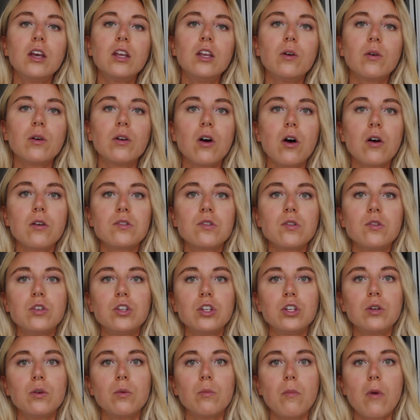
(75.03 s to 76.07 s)
You can also
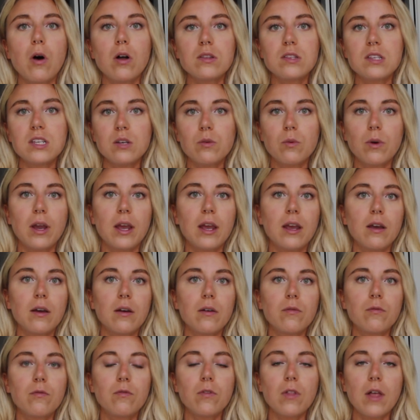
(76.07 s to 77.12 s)
do
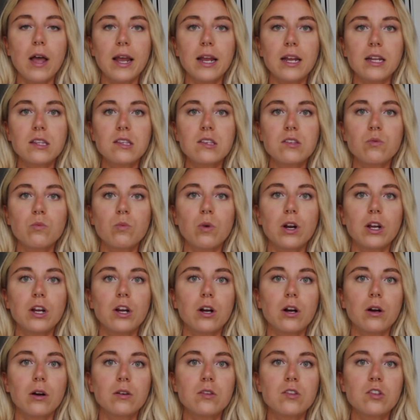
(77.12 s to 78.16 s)
multi-way flights where
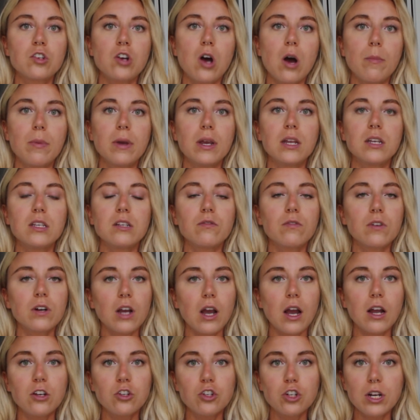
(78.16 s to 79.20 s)
you're stopping in different
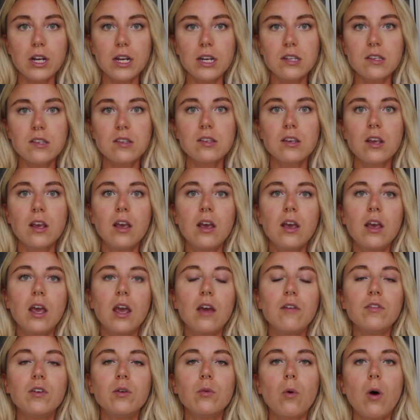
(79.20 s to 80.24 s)
countries.
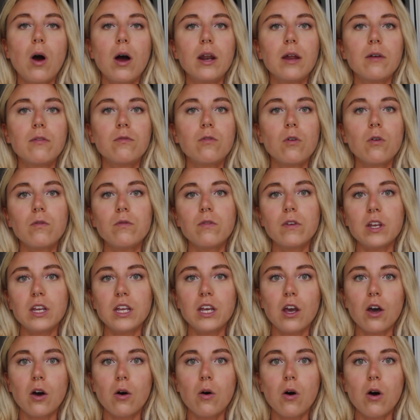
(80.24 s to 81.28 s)
If you want a full
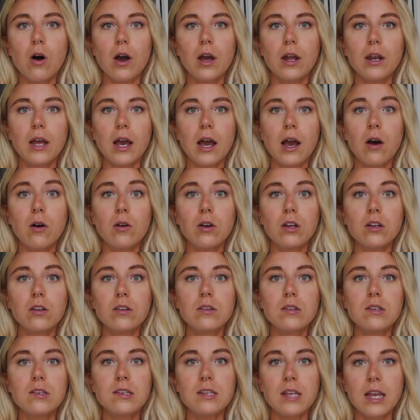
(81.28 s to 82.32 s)
video on how to
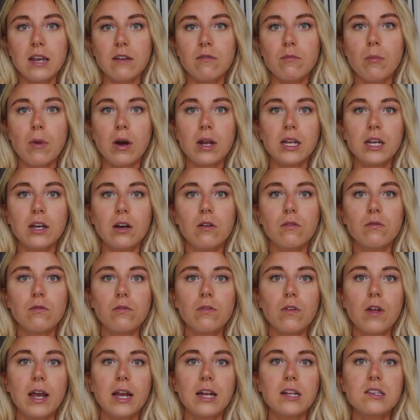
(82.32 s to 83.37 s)
save money on
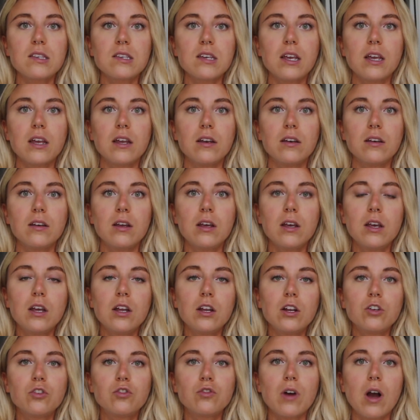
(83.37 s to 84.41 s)
flights and
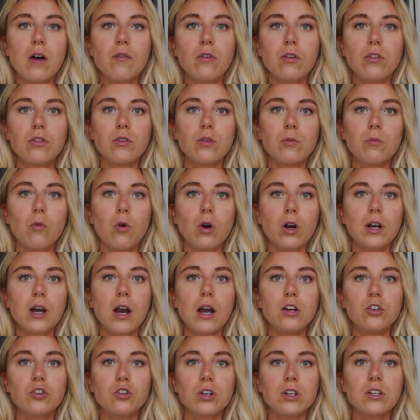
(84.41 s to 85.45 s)
travel through more
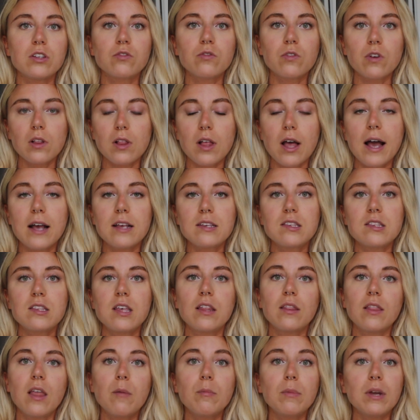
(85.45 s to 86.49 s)
countries for less,
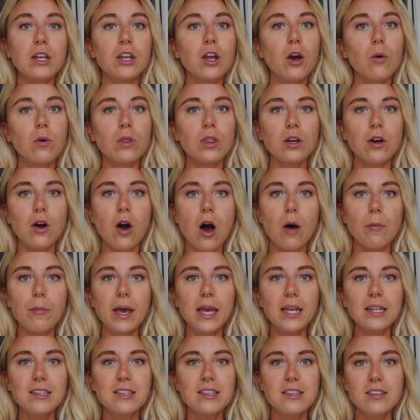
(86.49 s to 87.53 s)
then let me know in the
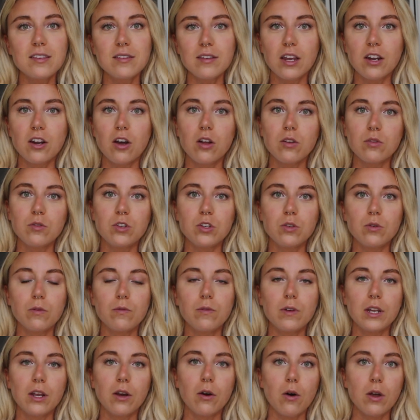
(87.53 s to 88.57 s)
comments and I'll do a
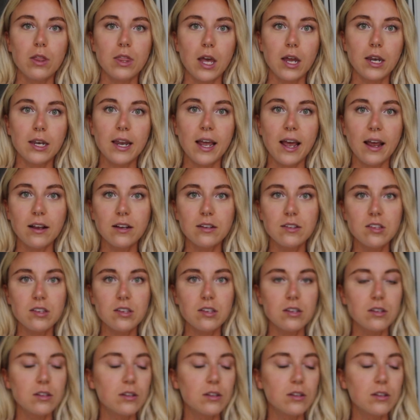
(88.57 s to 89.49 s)
video on that next.